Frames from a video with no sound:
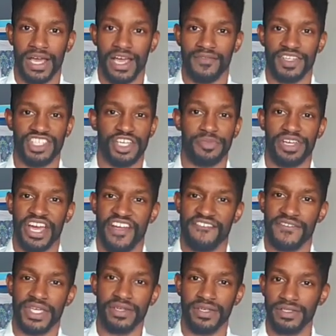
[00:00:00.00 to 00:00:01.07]
I have a Gemini in
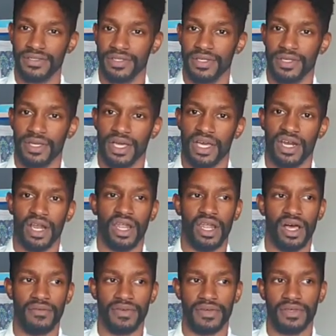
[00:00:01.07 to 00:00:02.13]
Venus and I
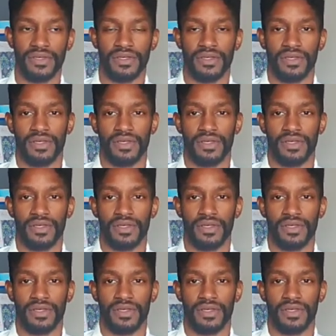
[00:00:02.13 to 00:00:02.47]
love it.